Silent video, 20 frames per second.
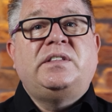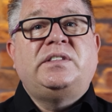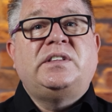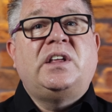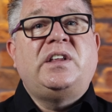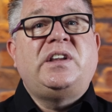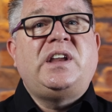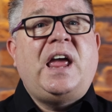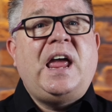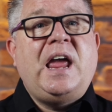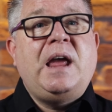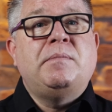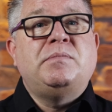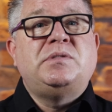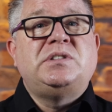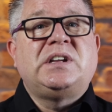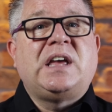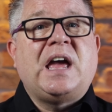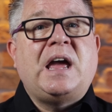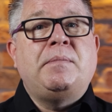that
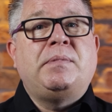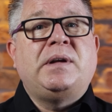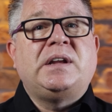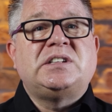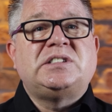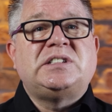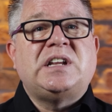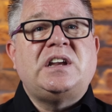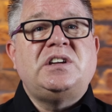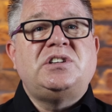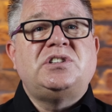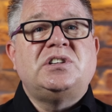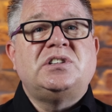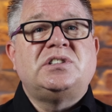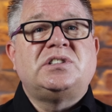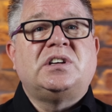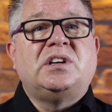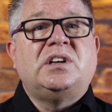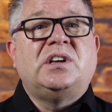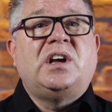hip to gable
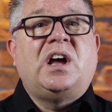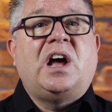extensions